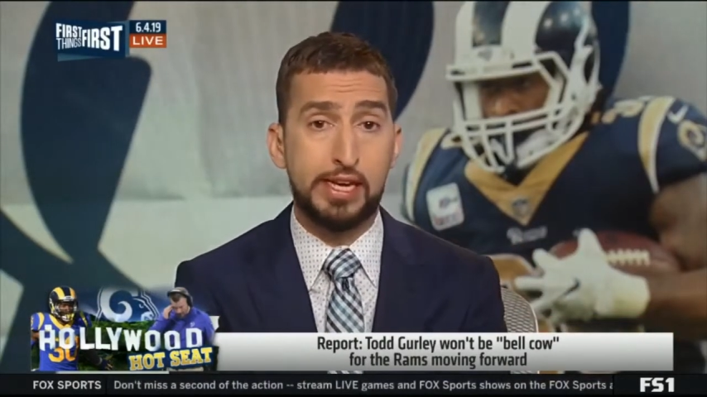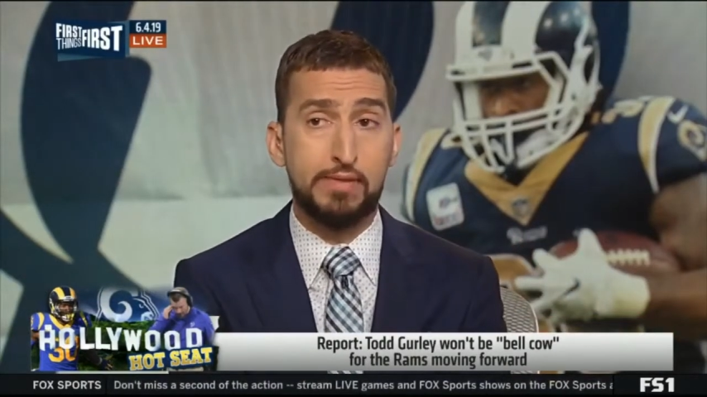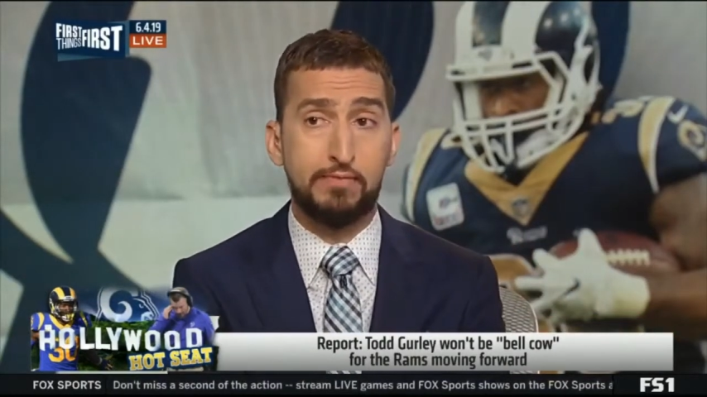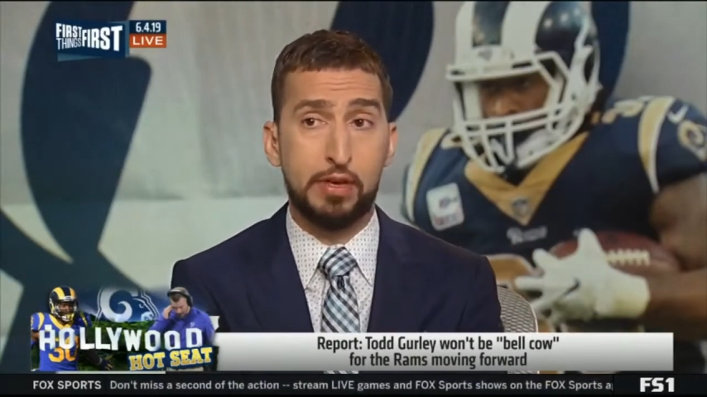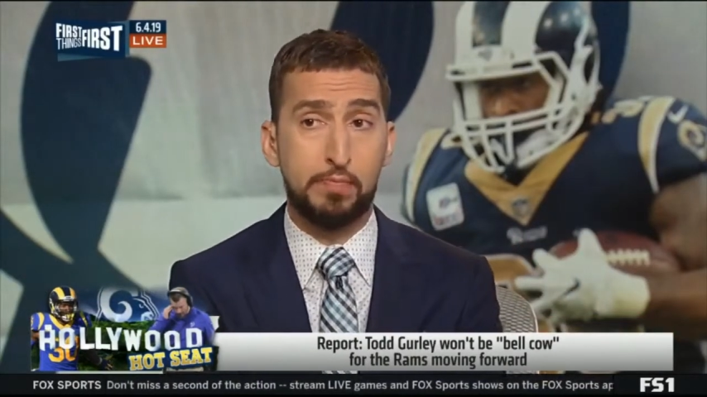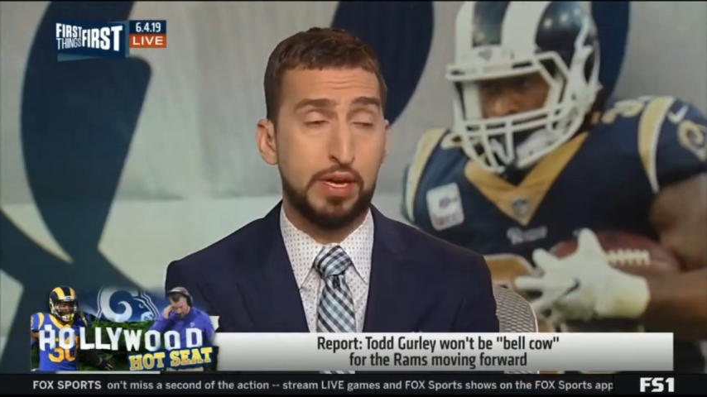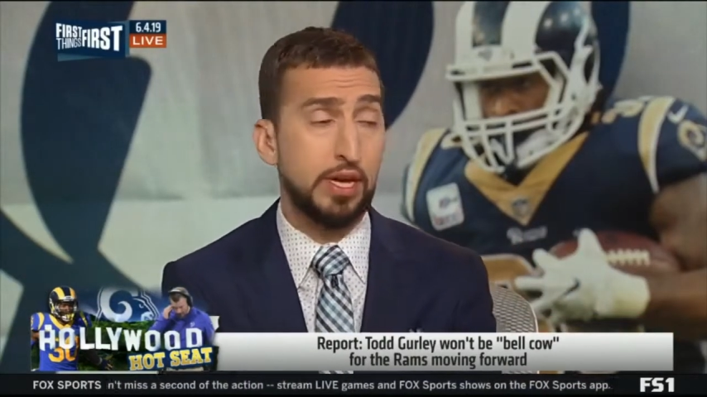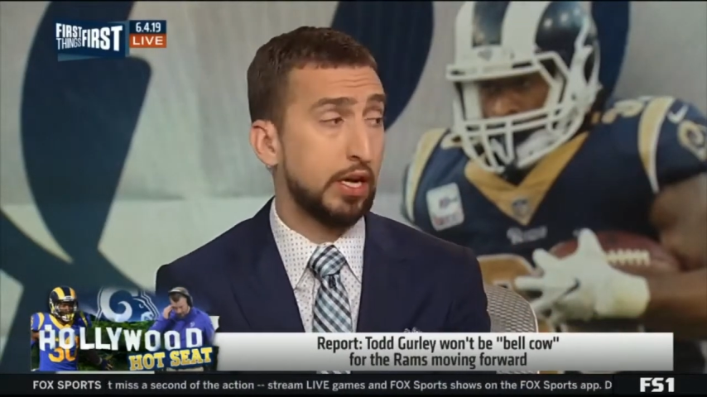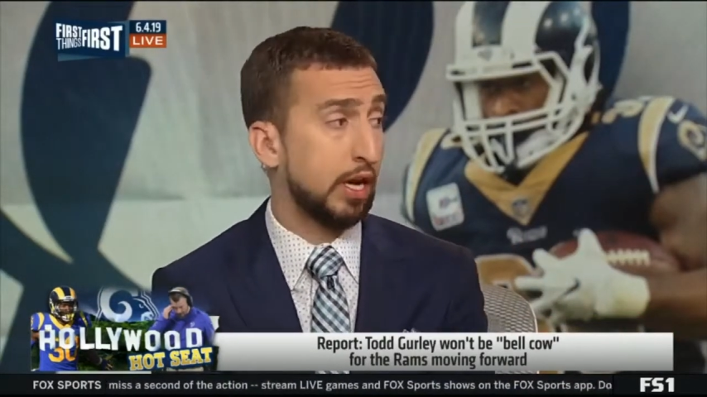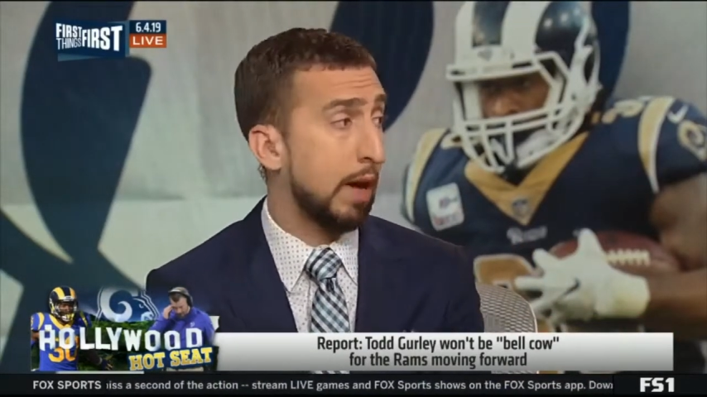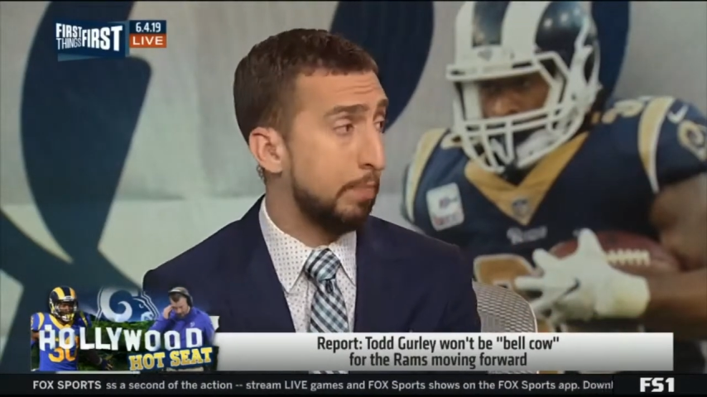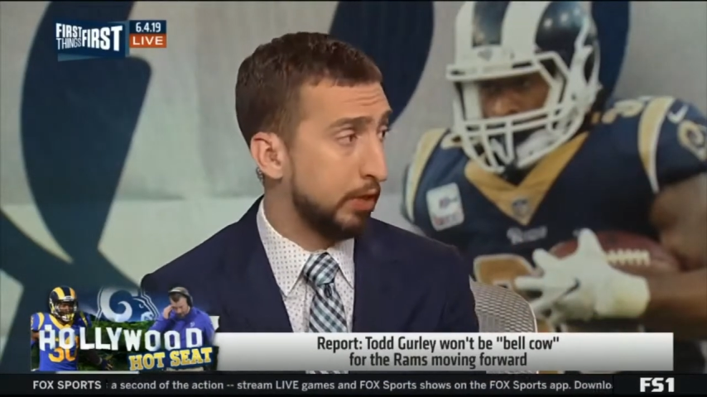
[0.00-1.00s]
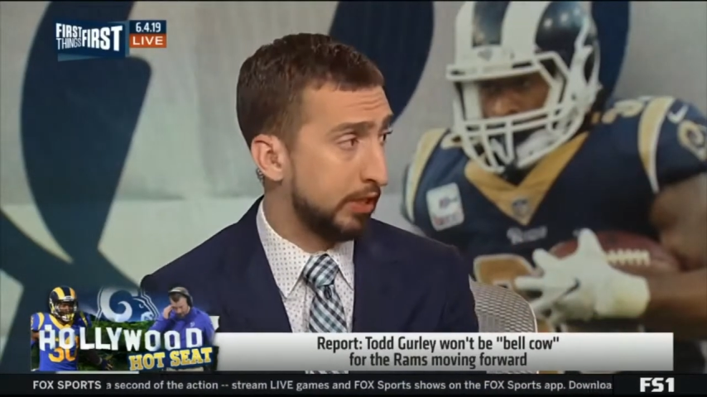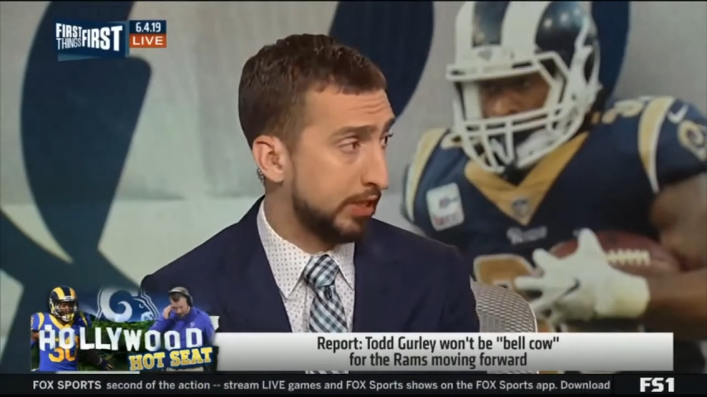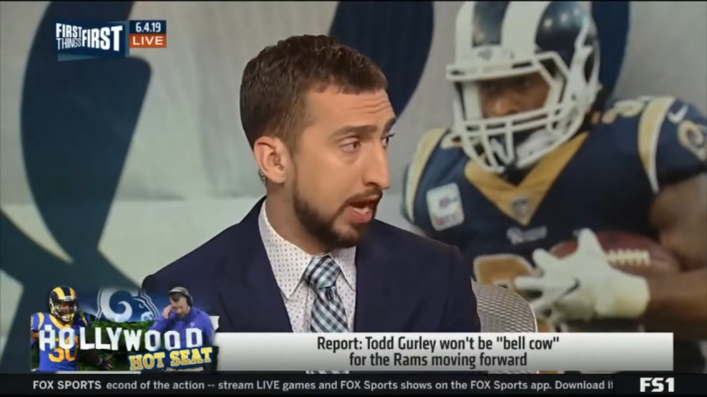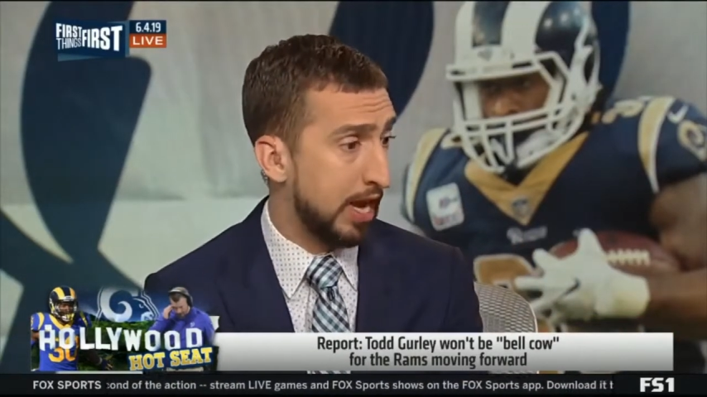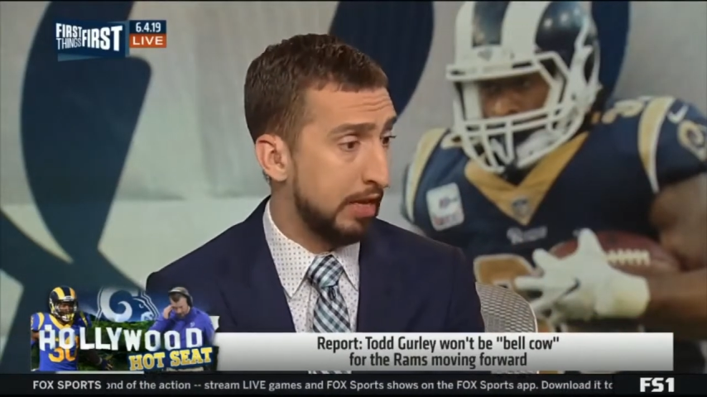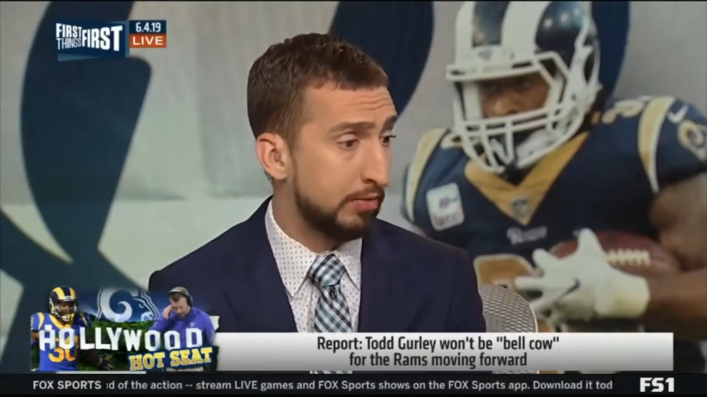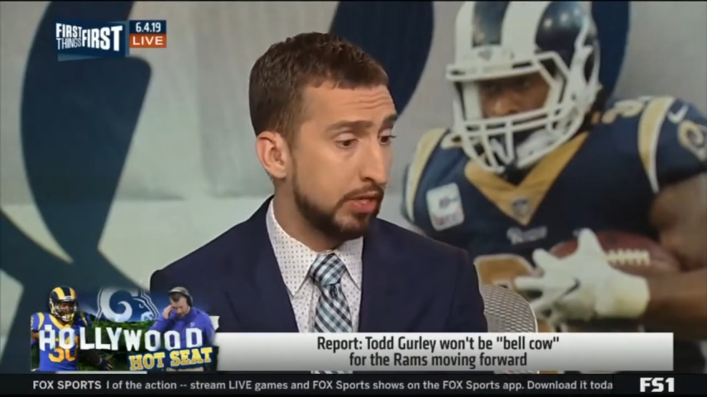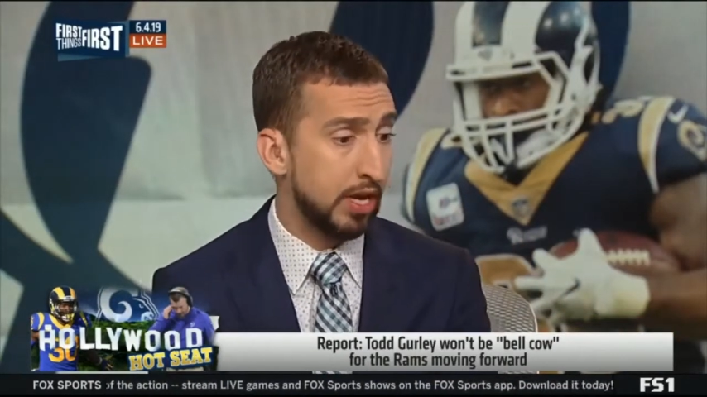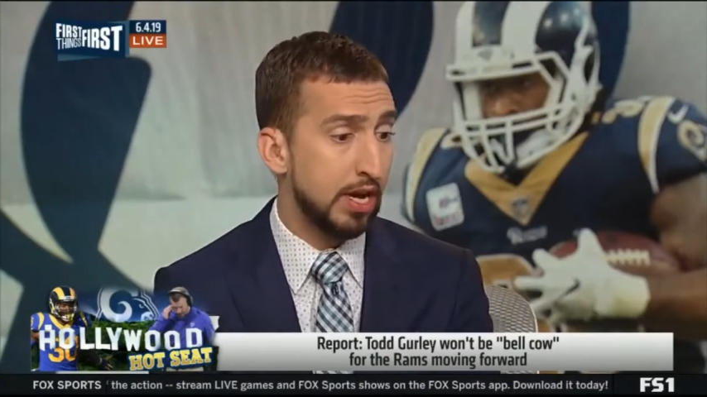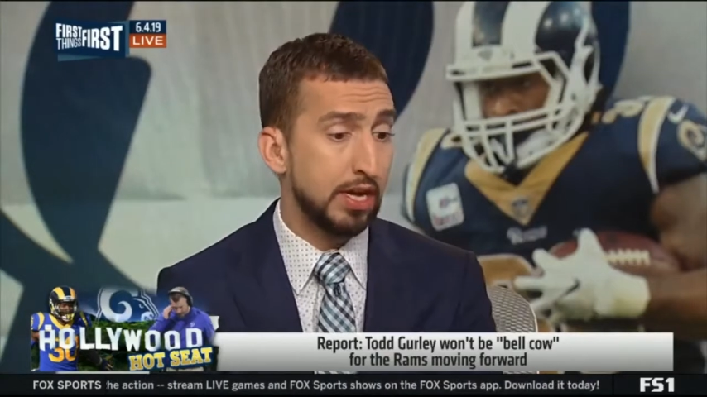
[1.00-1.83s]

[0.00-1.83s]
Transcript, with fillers: MVP a couple of times,